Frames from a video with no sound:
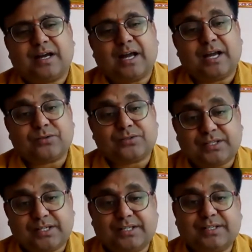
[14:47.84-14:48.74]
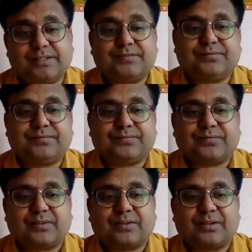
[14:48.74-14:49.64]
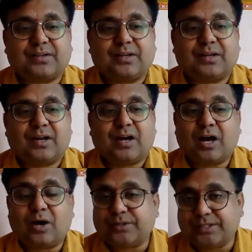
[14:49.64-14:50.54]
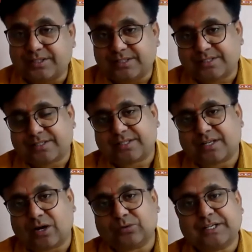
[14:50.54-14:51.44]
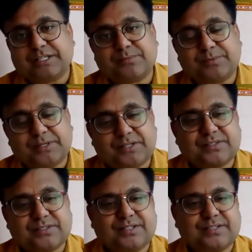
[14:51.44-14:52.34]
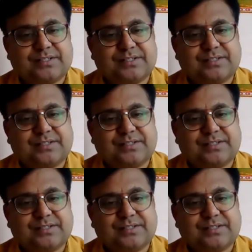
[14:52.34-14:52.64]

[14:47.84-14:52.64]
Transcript: I have seen how it is, how the experience is.